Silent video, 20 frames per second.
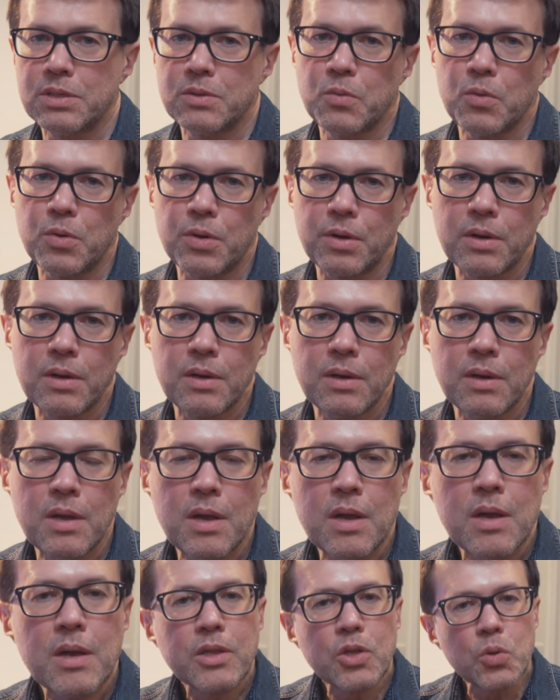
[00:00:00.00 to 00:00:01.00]
at work.
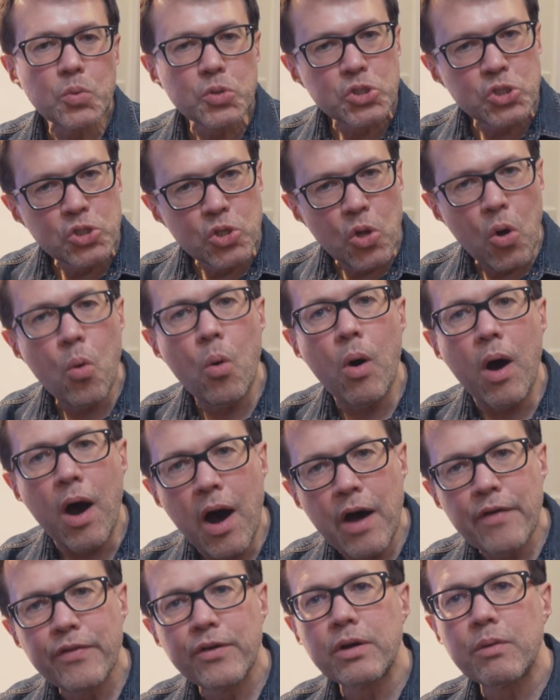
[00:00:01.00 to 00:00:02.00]
There is no
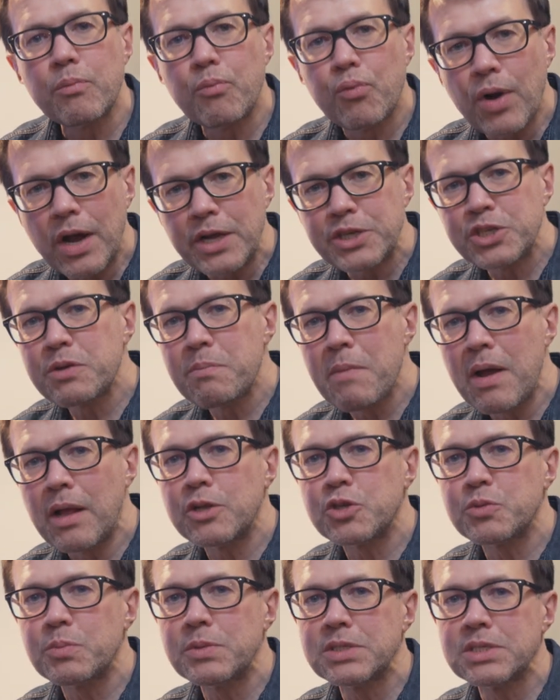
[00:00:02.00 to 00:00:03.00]
other project
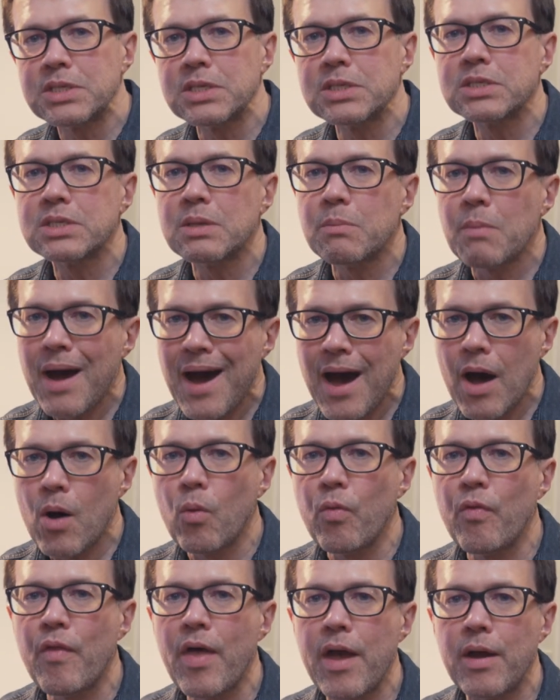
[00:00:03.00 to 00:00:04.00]
management system
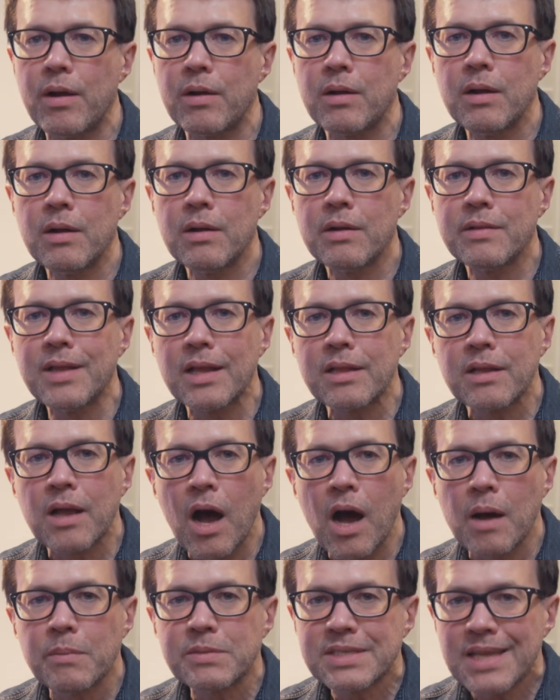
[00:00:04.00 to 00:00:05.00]
out there that
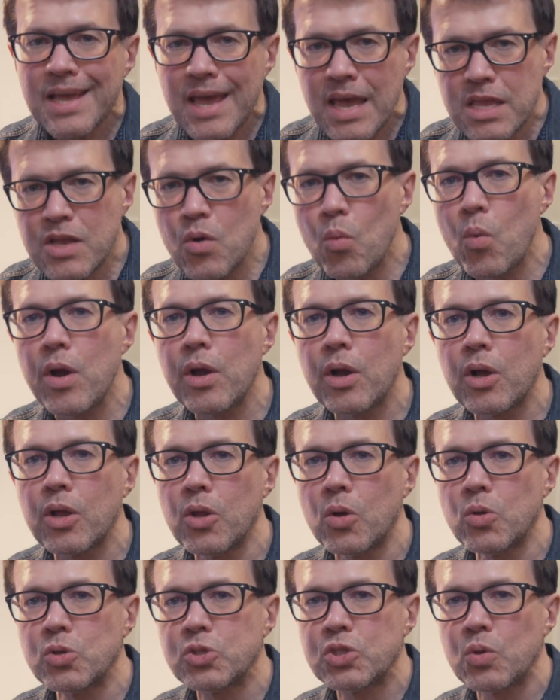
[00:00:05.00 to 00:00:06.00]
comes anywhere
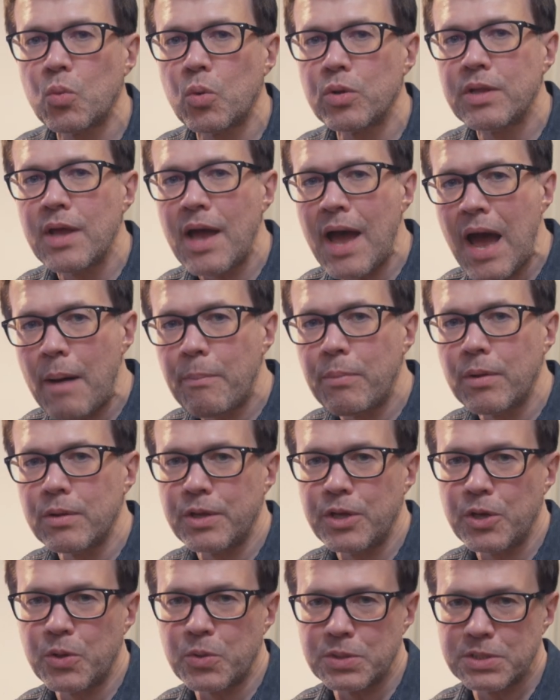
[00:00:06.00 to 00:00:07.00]
close to what the Apple
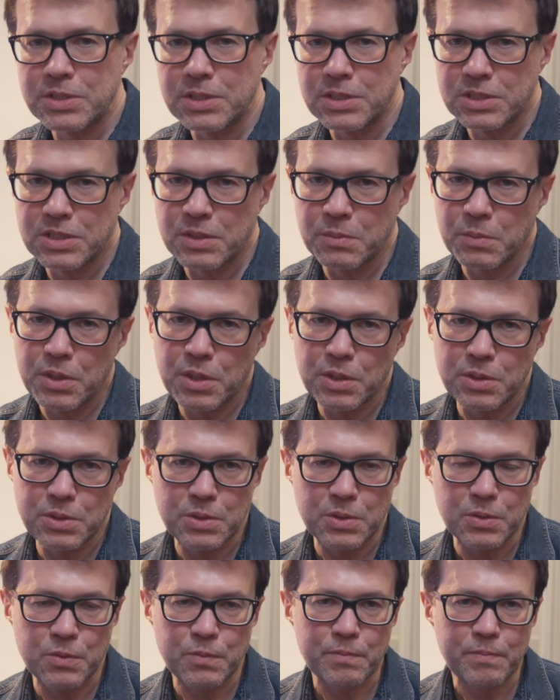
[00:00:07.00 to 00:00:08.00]
ecosystem can
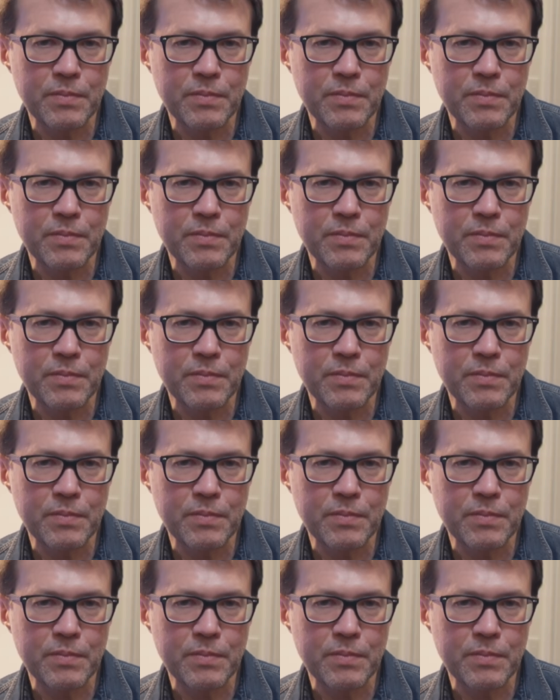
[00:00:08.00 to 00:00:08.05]
do.